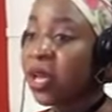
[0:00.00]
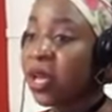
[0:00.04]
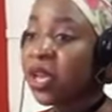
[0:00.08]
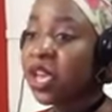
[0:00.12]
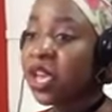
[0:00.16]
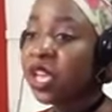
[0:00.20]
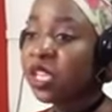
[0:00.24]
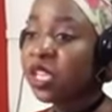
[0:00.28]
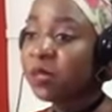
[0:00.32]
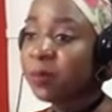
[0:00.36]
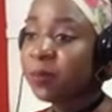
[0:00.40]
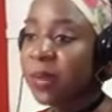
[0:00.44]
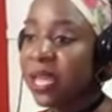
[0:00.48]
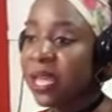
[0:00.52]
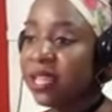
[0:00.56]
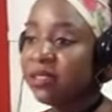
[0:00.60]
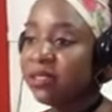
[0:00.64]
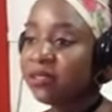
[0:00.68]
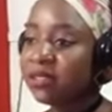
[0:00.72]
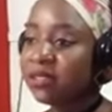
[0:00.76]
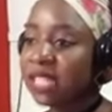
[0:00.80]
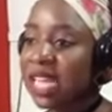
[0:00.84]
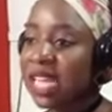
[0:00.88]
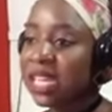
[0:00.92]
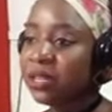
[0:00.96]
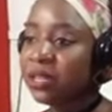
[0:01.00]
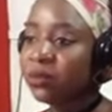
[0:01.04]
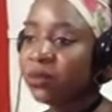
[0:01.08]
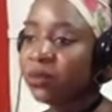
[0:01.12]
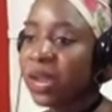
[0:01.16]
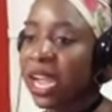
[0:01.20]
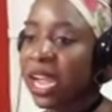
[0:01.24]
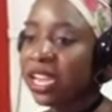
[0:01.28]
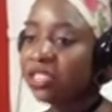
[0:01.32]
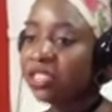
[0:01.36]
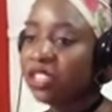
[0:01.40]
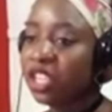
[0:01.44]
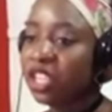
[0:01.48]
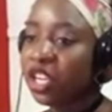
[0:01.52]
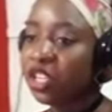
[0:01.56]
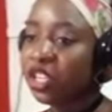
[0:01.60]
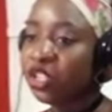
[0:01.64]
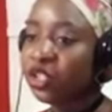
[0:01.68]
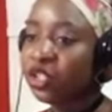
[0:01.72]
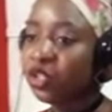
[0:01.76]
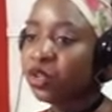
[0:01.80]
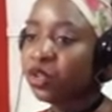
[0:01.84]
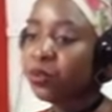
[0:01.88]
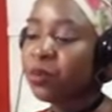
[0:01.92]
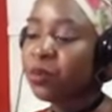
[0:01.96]
He explains that the rights
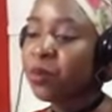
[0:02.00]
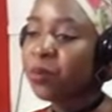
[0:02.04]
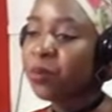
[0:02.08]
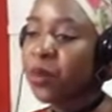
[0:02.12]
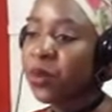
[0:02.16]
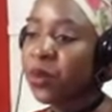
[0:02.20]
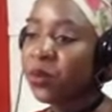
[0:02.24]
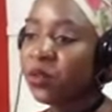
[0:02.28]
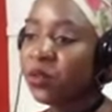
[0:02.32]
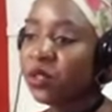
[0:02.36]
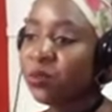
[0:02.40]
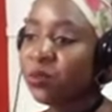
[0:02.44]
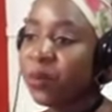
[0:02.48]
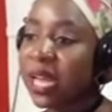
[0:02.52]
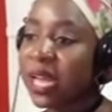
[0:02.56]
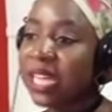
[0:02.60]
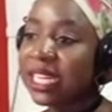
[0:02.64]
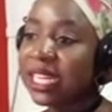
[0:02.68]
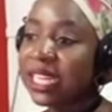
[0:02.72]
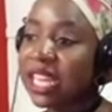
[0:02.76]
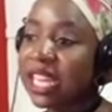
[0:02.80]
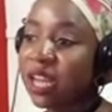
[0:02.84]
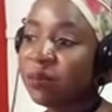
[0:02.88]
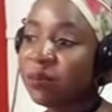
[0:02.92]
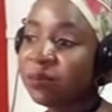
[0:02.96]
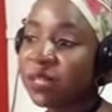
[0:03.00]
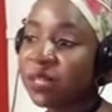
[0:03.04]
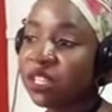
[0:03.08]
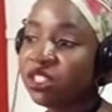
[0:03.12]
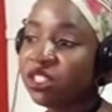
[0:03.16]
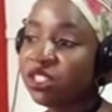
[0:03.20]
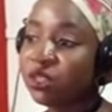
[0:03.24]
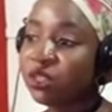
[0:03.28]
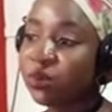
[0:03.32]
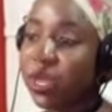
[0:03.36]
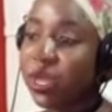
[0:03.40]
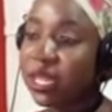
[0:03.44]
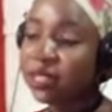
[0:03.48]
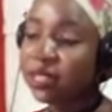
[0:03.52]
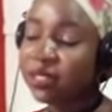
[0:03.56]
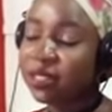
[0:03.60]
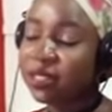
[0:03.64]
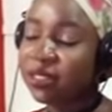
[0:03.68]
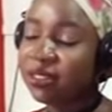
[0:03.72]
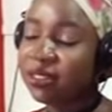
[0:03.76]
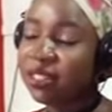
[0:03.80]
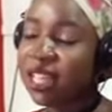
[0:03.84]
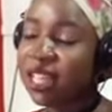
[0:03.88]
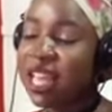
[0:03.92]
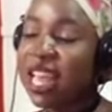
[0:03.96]
issue proposed by the company's
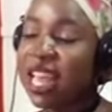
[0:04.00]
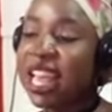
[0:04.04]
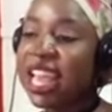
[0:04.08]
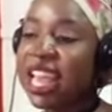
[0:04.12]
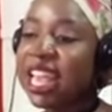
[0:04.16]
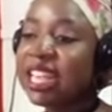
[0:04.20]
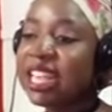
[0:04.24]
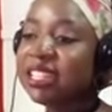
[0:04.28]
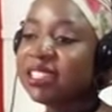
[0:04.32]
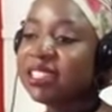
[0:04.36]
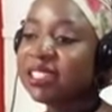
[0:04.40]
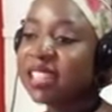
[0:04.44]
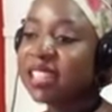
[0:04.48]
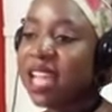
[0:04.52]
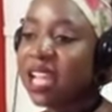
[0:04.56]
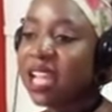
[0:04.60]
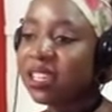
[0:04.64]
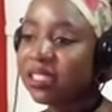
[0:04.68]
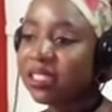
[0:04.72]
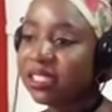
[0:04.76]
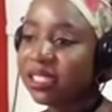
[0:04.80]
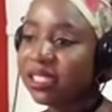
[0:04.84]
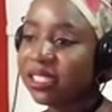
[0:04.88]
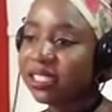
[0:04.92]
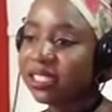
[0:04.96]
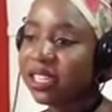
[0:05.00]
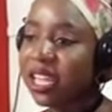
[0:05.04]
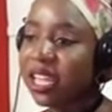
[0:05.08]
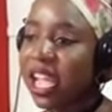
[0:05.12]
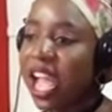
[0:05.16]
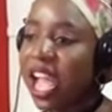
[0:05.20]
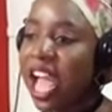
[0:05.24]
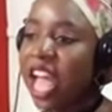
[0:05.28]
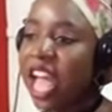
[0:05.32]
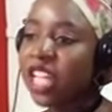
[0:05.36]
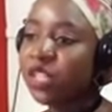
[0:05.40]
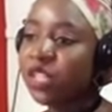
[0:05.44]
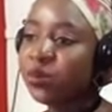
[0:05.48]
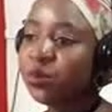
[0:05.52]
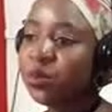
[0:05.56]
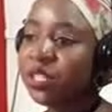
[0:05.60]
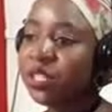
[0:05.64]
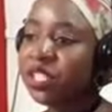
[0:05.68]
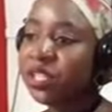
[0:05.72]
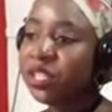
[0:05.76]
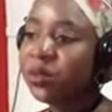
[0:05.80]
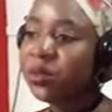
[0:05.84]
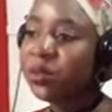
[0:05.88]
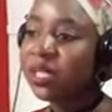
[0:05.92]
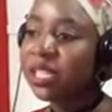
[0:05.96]
directors is targeted at
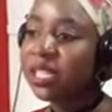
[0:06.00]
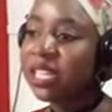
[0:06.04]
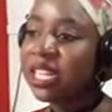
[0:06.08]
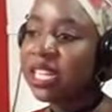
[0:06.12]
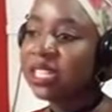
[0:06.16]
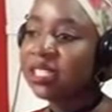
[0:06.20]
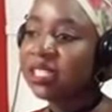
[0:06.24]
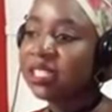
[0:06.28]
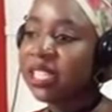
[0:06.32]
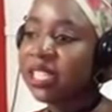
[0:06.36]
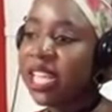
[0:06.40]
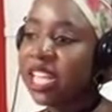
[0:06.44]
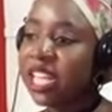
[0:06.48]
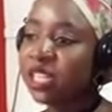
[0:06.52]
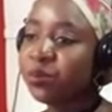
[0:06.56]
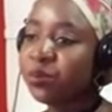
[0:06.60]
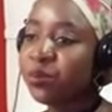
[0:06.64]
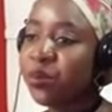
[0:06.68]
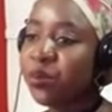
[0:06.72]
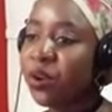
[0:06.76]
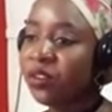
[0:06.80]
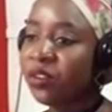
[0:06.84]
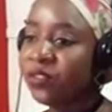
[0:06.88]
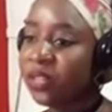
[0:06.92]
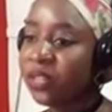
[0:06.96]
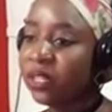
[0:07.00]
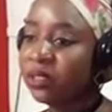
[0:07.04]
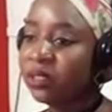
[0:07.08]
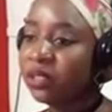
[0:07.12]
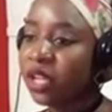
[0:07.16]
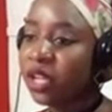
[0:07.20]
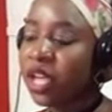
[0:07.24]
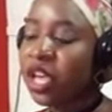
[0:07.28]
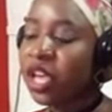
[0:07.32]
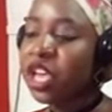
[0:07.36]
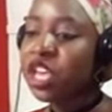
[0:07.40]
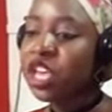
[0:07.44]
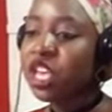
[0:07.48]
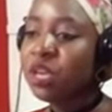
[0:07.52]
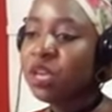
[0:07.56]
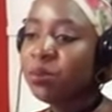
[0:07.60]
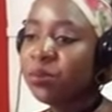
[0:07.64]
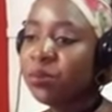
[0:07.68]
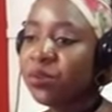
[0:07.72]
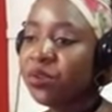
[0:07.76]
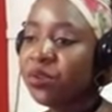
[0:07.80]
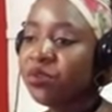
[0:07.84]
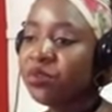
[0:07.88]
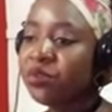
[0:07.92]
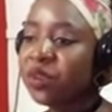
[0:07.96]
reducing its debt profile,
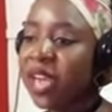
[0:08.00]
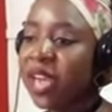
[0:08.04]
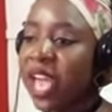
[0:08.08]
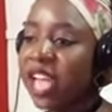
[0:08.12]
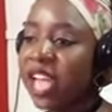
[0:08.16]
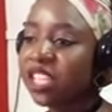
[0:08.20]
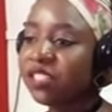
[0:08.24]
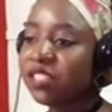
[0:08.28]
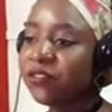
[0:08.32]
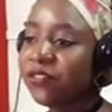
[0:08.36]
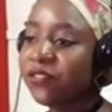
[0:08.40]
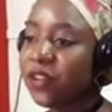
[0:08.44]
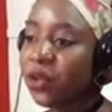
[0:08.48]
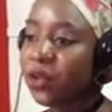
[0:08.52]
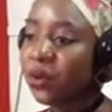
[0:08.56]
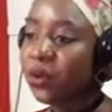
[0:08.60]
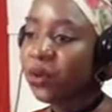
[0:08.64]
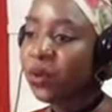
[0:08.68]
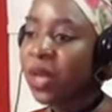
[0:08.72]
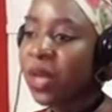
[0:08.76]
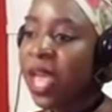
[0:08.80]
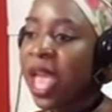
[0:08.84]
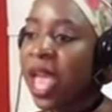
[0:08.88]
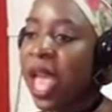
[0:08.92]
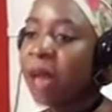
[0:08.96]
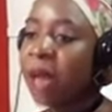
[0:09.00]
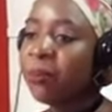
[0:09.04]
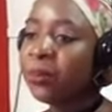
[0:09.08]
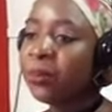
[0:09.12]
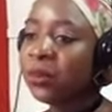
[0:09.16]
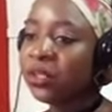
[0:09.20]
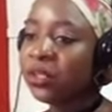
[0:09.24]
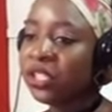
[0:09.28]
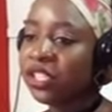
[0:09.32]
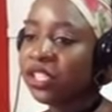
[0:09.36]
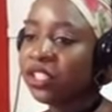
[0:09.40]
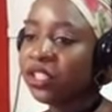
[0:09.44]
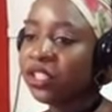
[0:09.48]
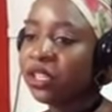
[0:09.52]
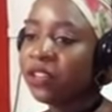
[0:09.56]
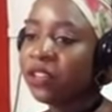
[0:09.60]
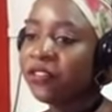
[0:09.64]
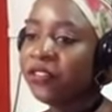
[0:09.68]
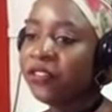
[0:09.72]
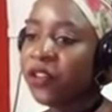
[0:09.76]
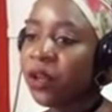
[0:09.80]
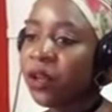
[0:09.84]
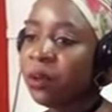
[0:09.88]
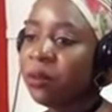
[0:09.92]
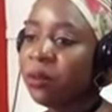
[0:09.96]
improve cash flow, and position the
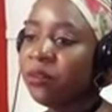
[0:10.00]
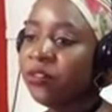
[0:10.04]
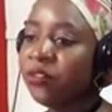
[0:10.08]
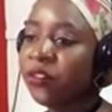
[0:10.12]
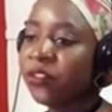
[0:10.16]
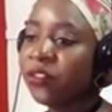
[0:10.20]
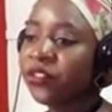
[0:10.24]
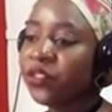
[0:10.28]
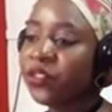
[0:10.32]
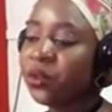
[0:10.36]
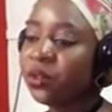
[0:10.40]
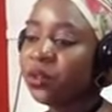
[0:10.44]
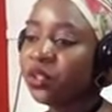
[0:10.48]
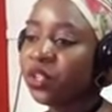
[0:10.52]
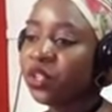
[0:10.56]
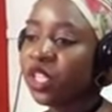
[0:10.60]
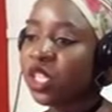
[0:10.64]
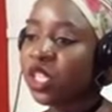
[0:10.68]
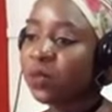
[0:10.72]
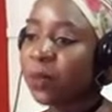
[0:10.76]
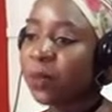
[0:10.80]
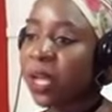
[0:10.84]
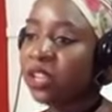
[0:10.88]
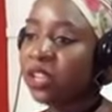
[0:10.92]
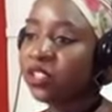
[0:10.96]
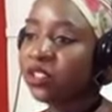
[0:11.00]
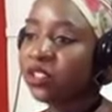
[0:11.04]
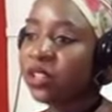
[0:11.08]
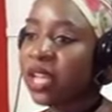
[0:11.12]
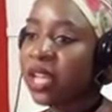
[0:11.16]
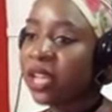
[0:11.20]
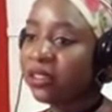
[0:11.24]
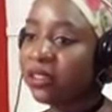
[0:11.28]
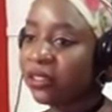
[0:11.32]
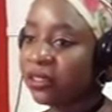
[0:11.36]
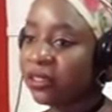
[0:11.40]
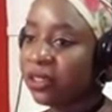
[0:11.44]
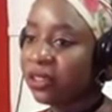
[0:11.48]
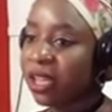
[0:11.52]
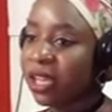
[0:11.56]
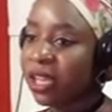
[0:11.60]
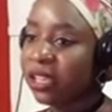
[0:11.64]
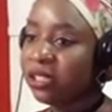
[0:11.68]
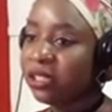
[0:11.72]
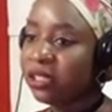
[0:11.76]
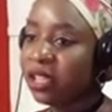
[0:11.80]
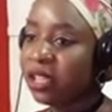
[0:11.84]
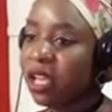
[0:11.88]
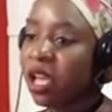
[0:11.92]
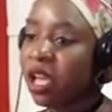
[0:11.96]
firm for future expansion
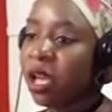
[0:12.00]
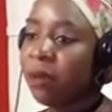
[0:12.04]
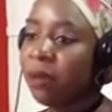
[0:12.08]
exercise.